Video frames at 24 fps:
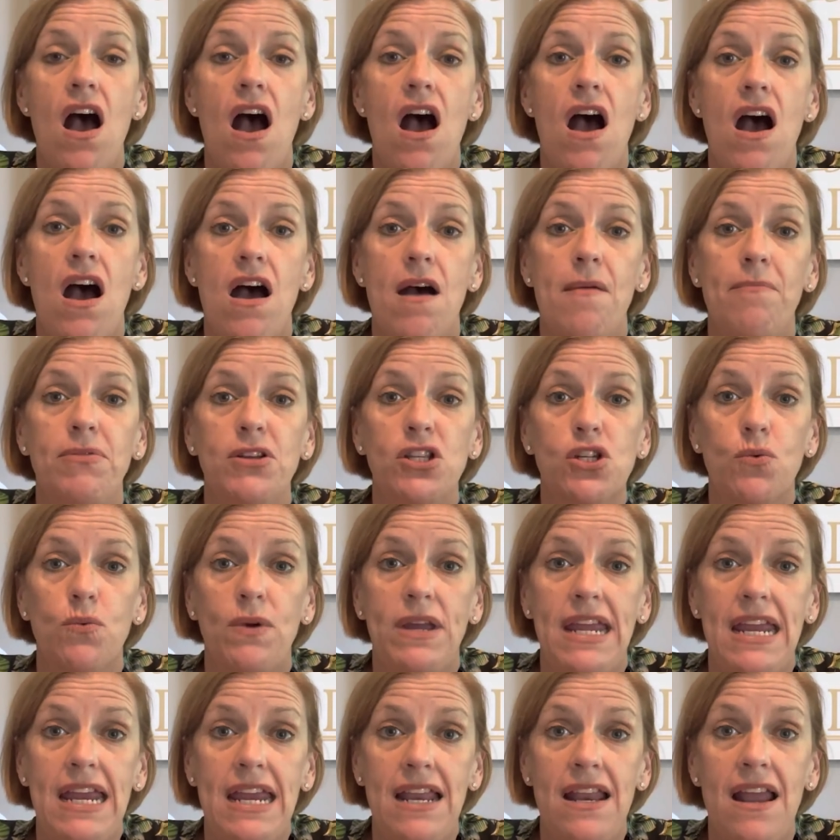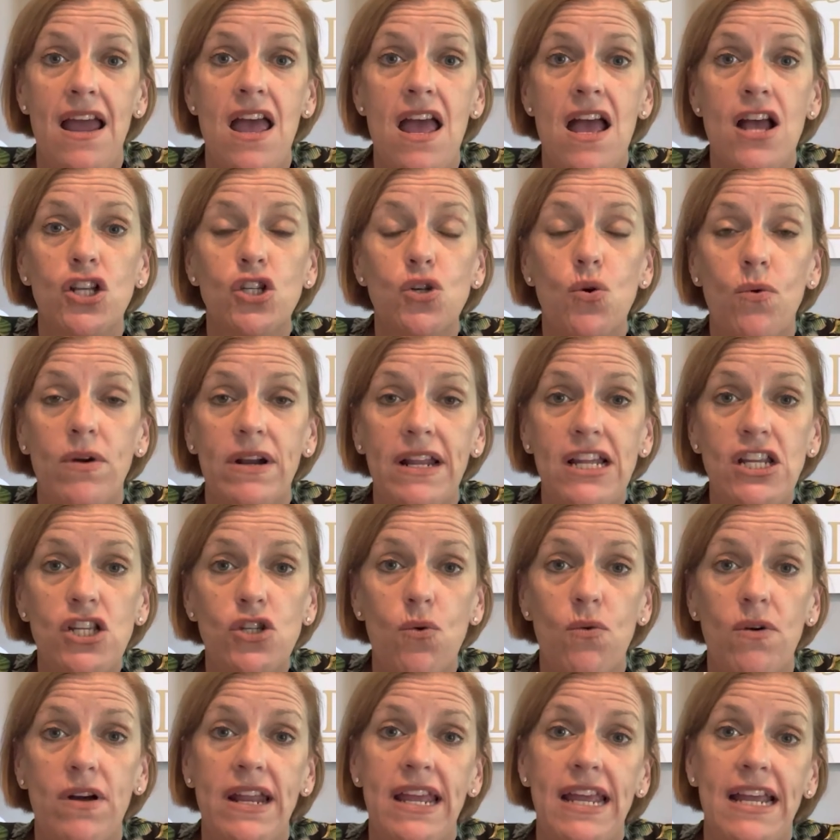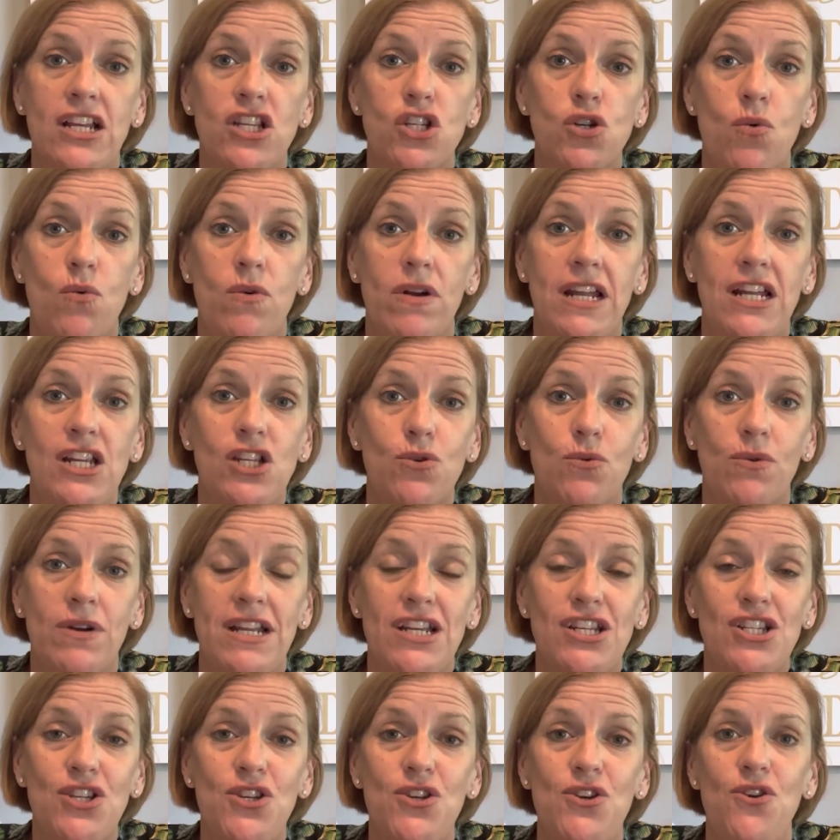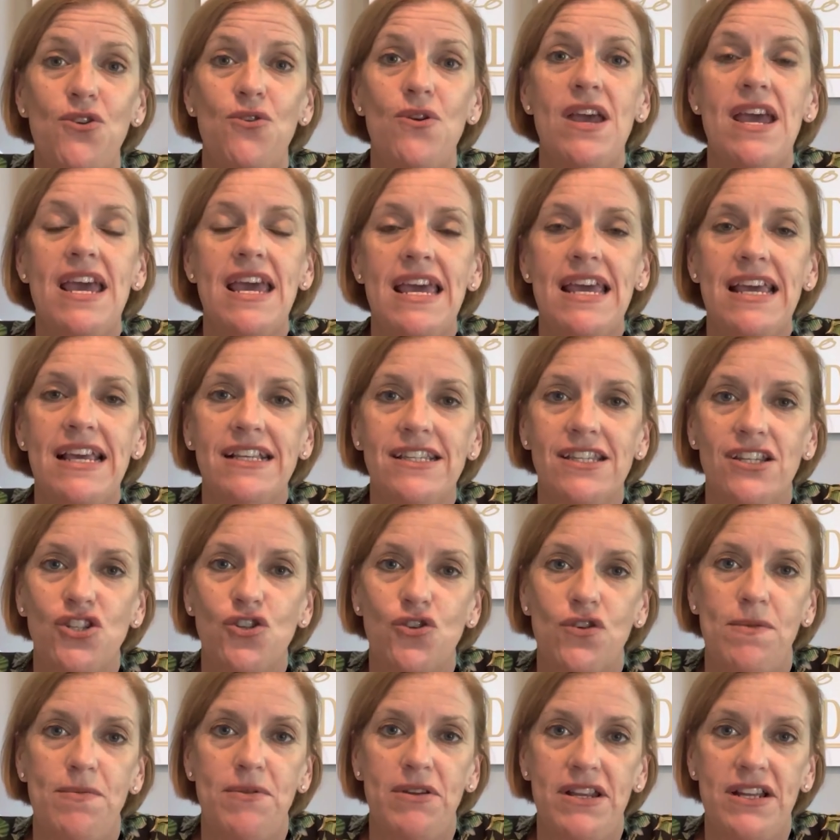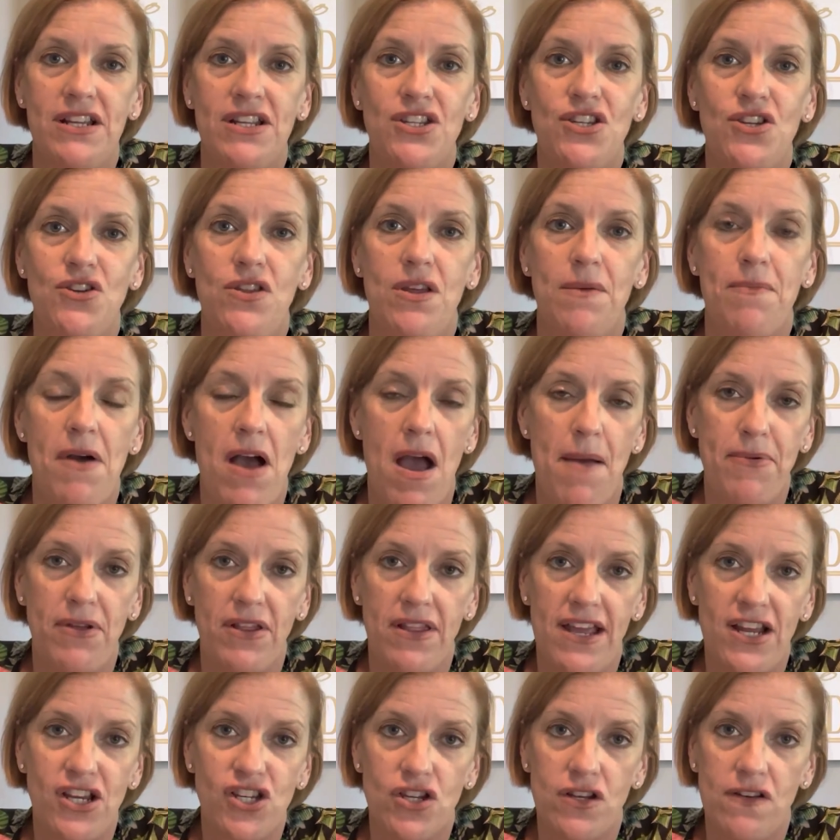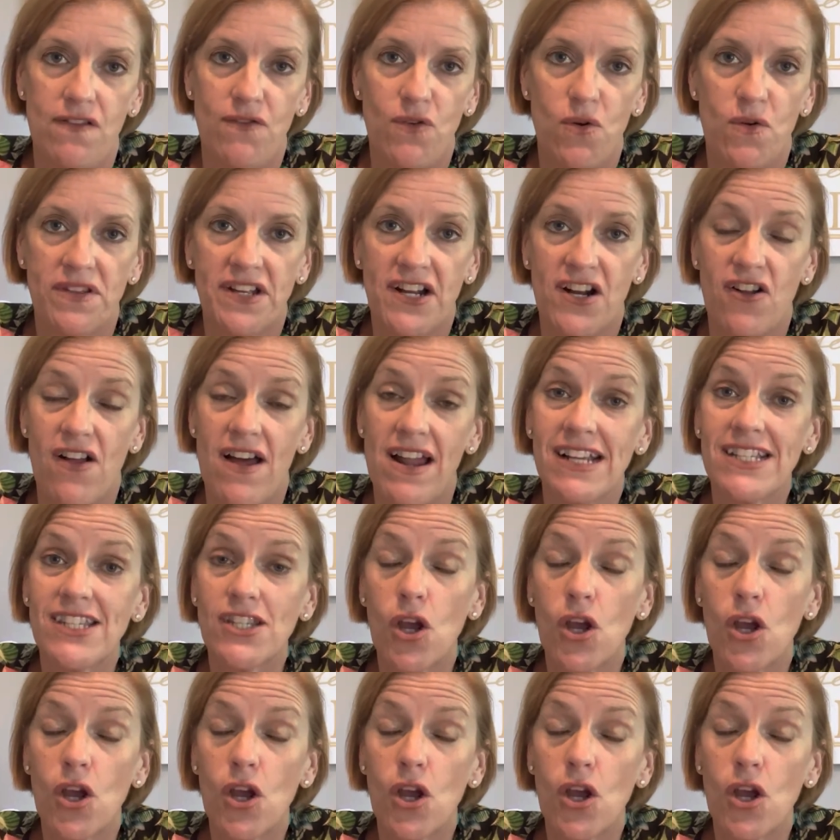uh, between 2020 and 2022 is attributed to the population of North Carolina.